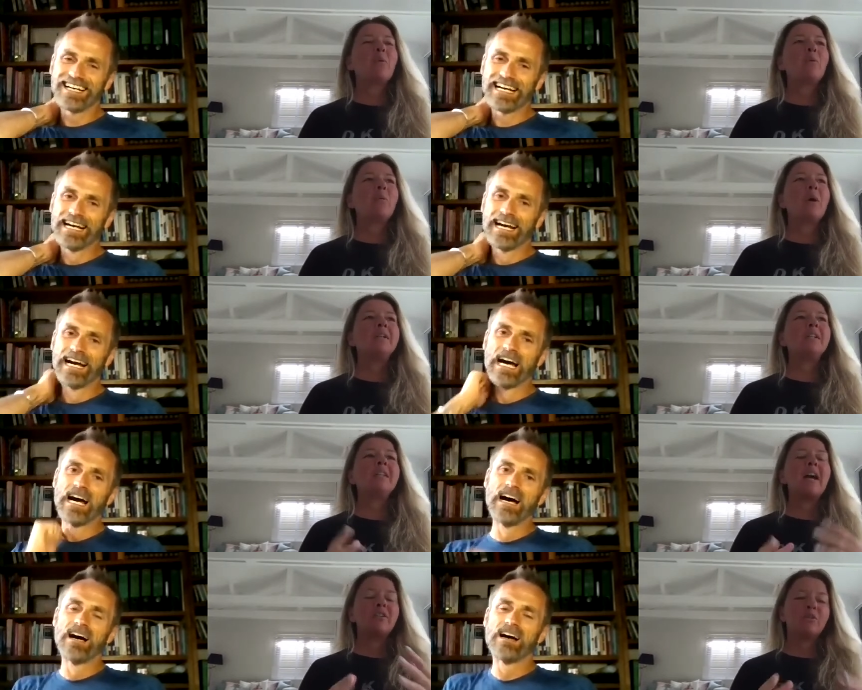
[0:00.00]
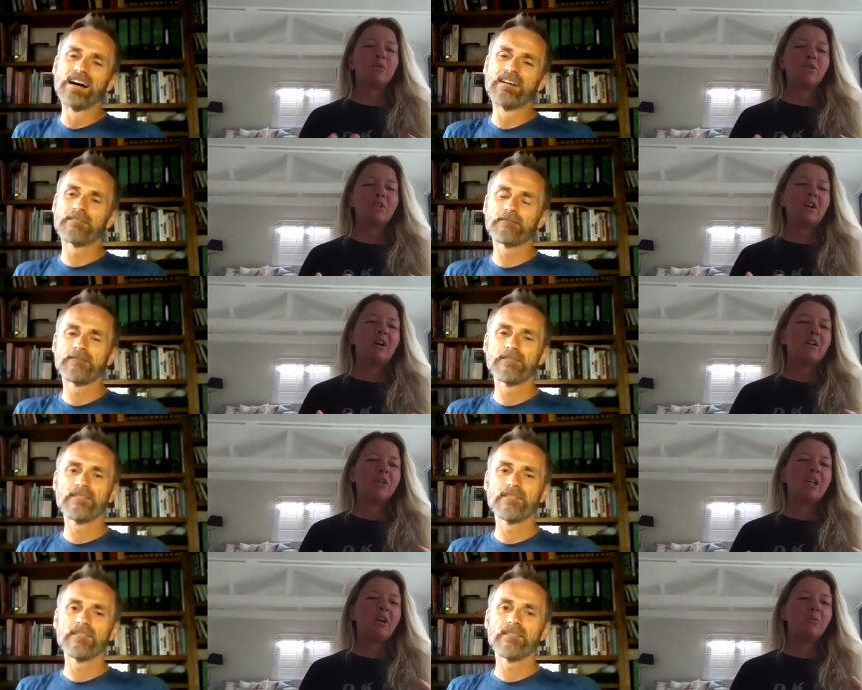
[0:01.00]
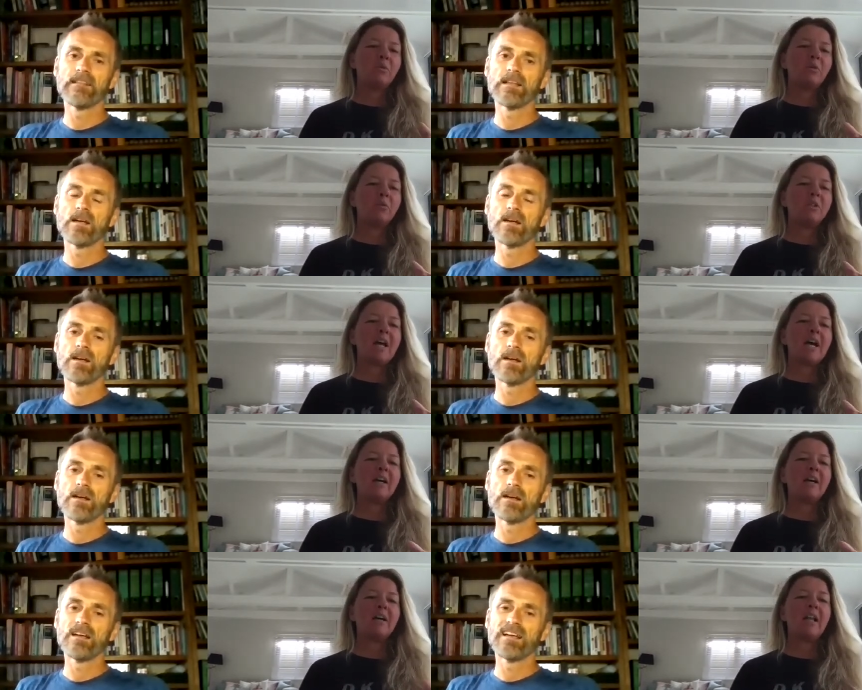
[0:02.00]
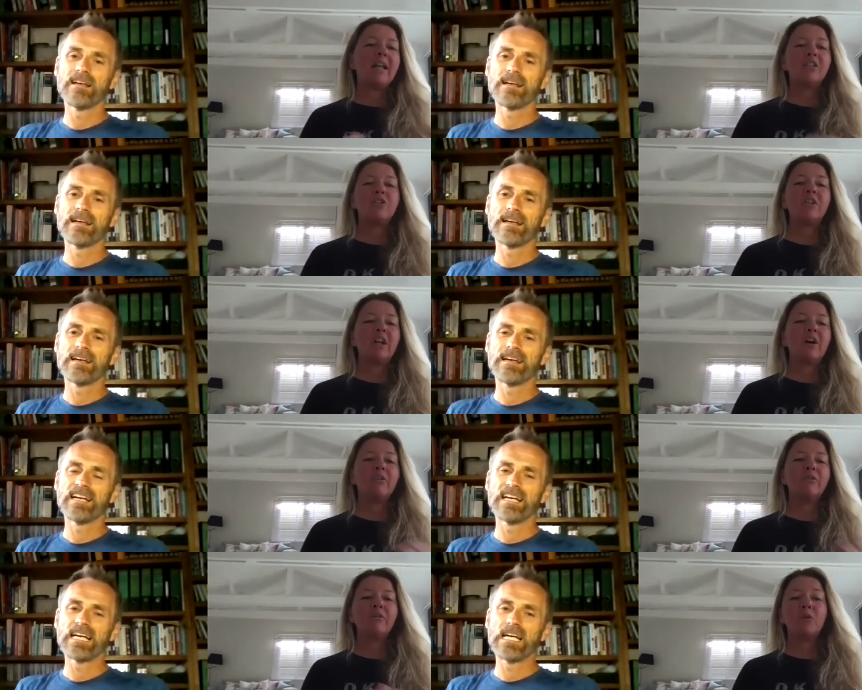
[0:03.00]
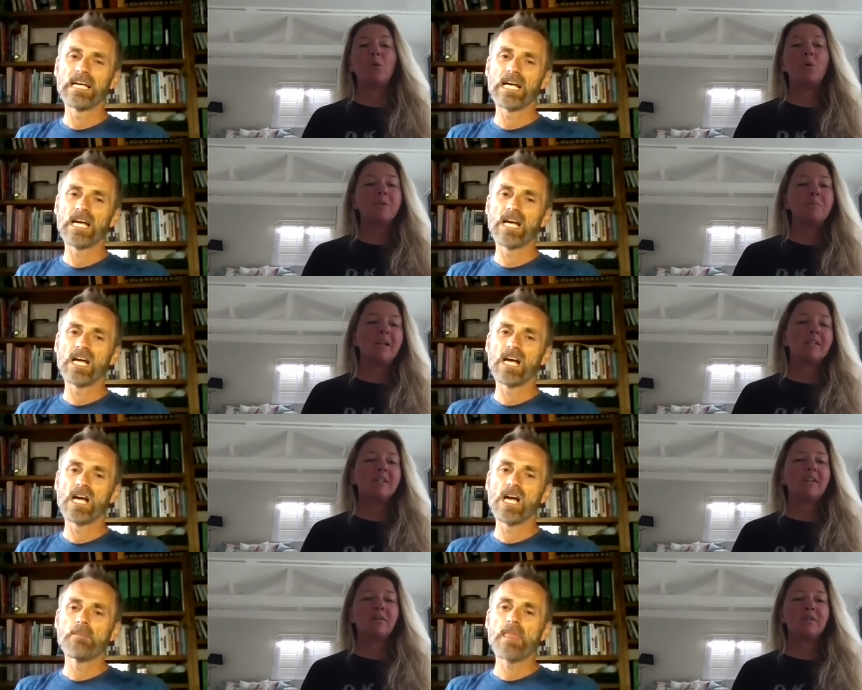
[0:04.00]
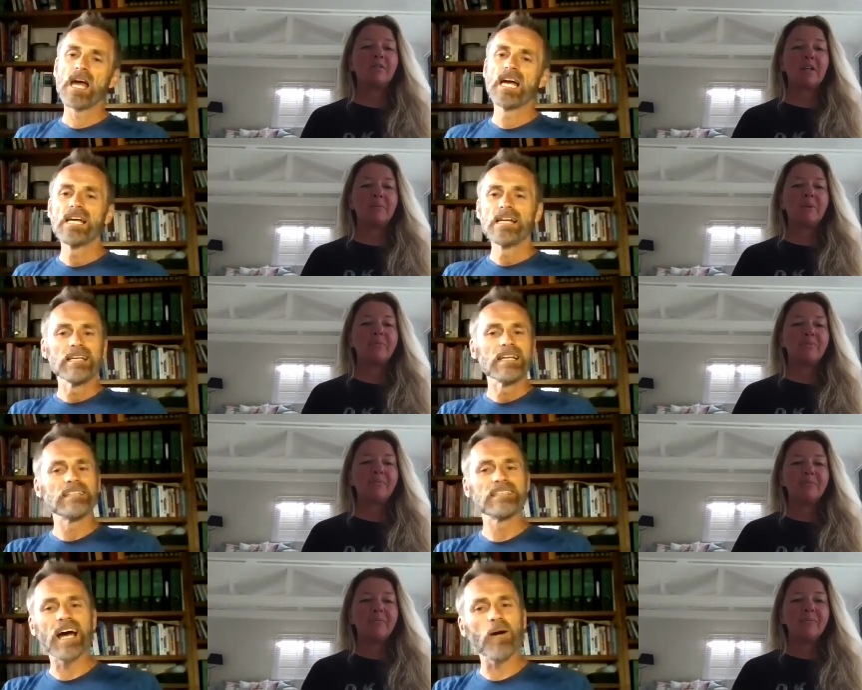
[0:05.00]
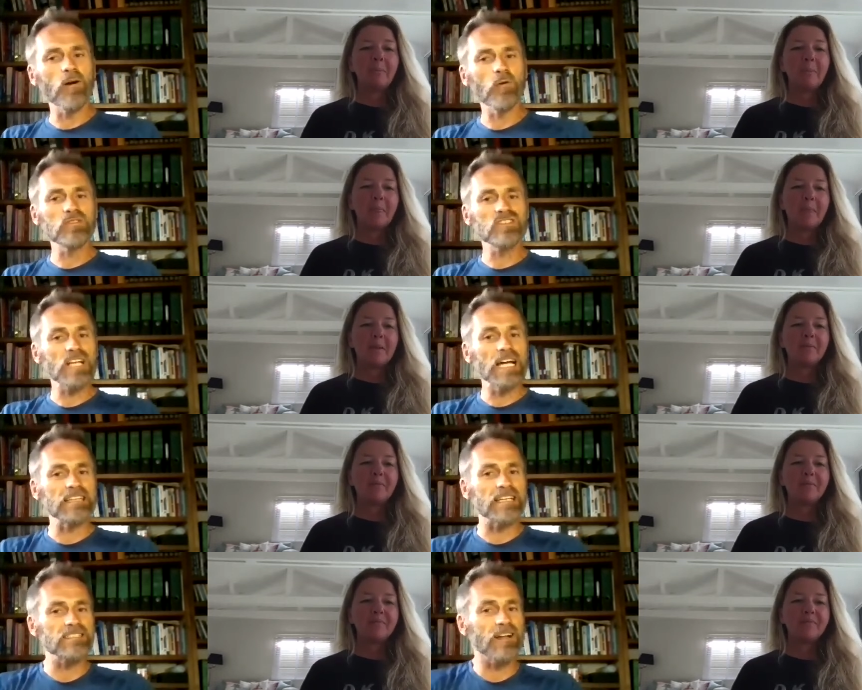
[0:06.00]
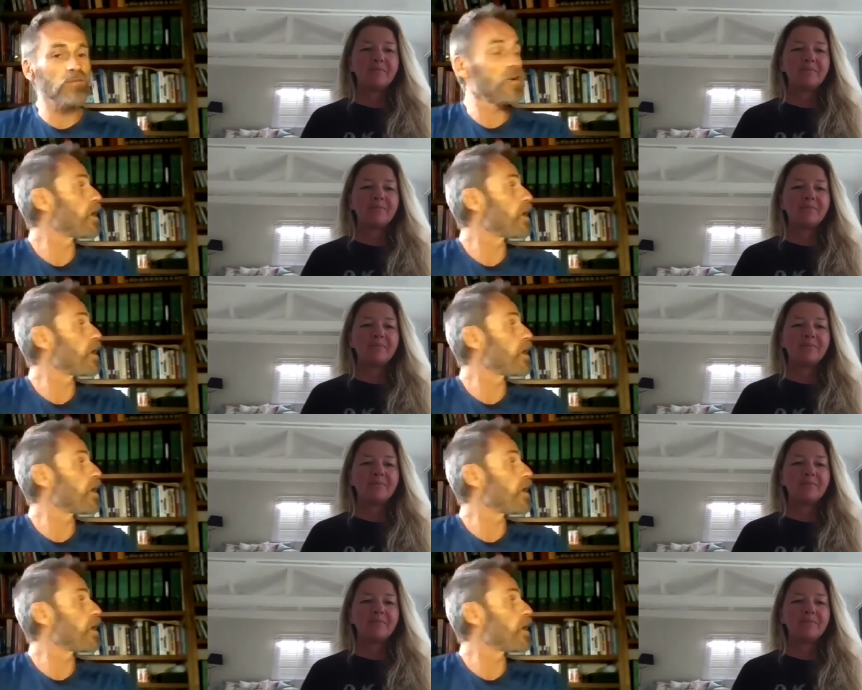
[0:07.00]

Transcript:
Speaker 1: when did that sort of start? You know, was that later in life? Have you always been into self development?
Speaker 2: No, I always say this, and I've got